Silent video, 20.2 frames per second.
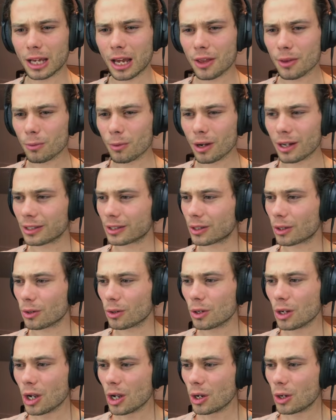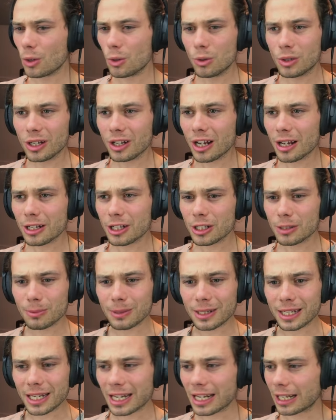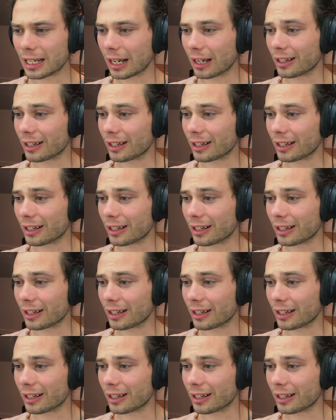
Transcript: Otherwise, though, who can I just be getting?